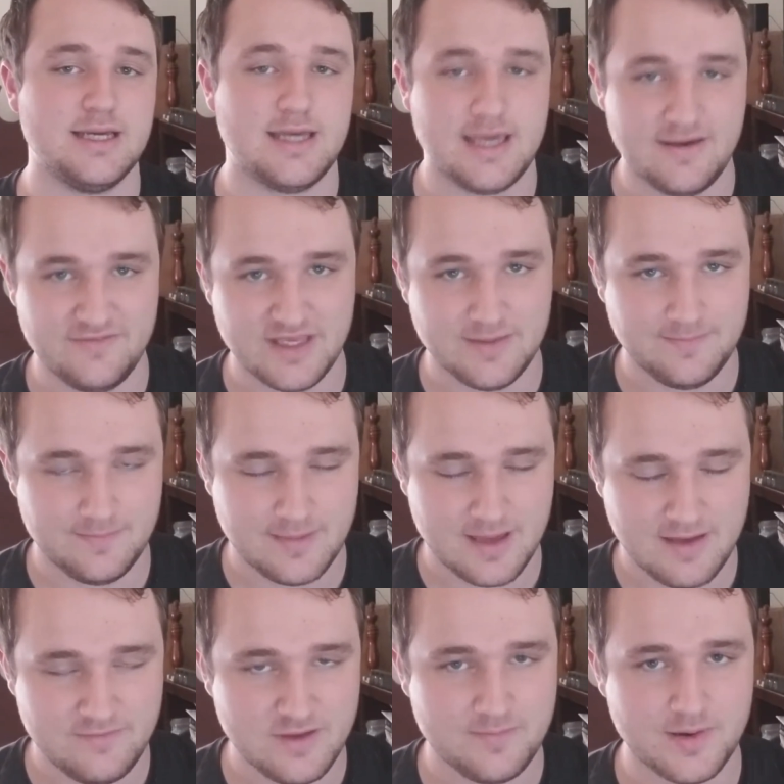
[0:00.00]

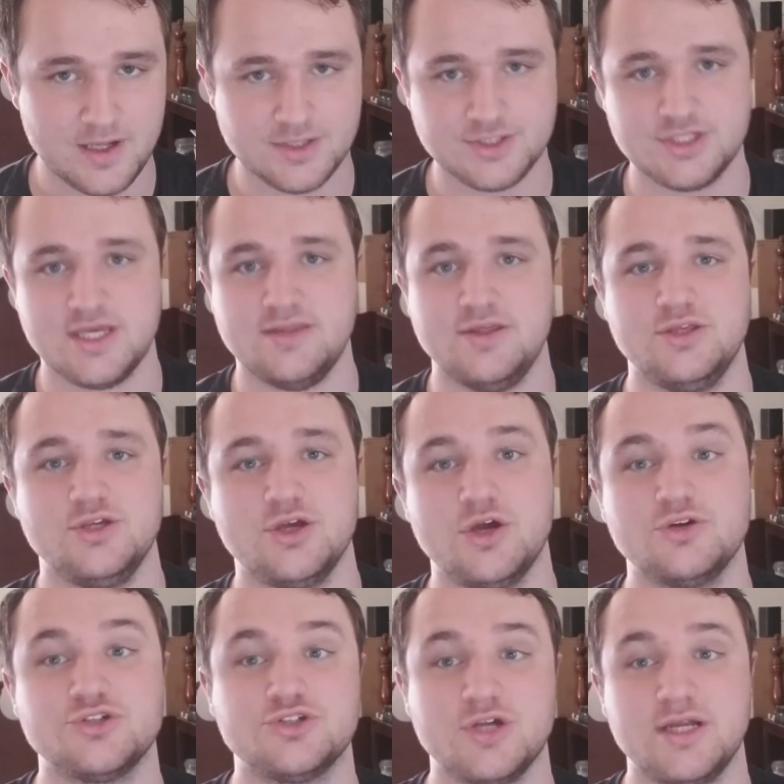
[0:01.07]
heavy punch, and then you can
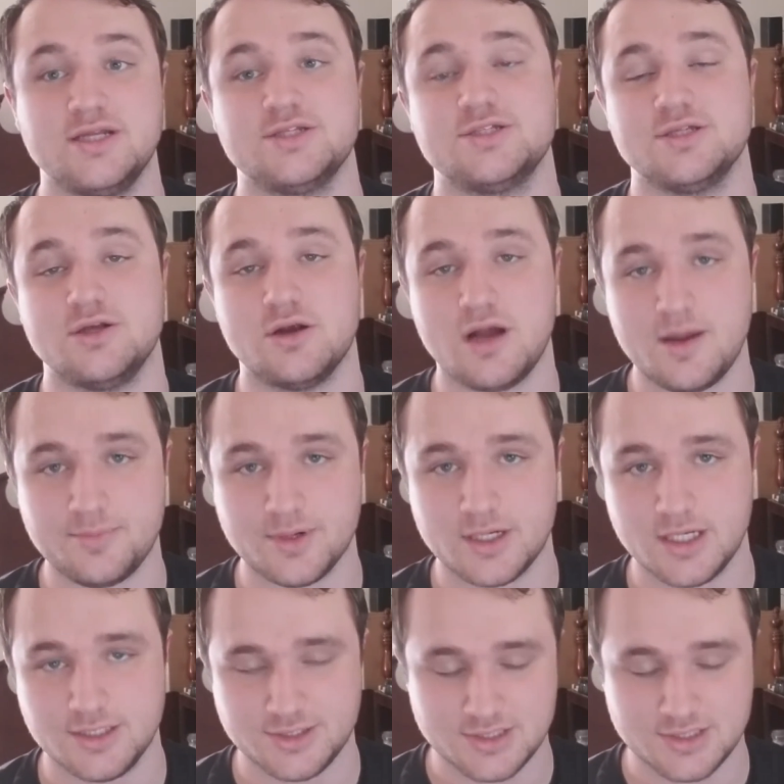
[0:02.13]
go straight into your uppercut.